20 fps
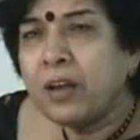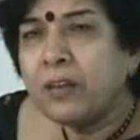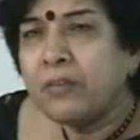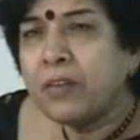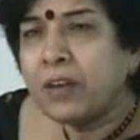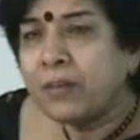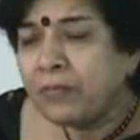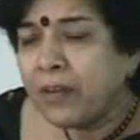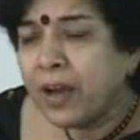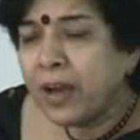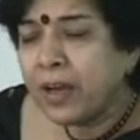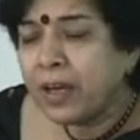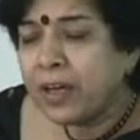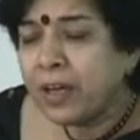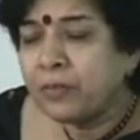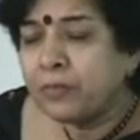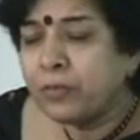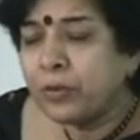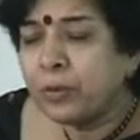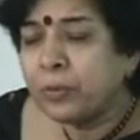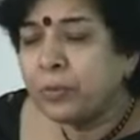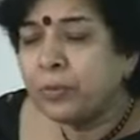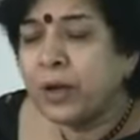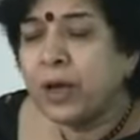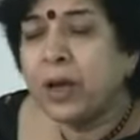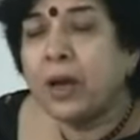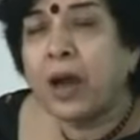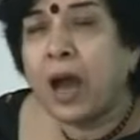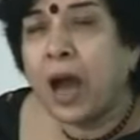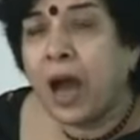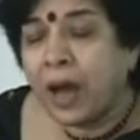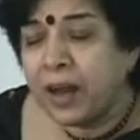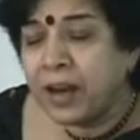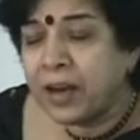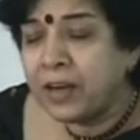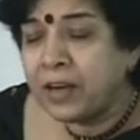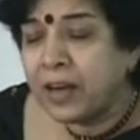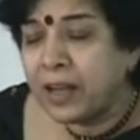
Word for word: We find if you, uh, R.N.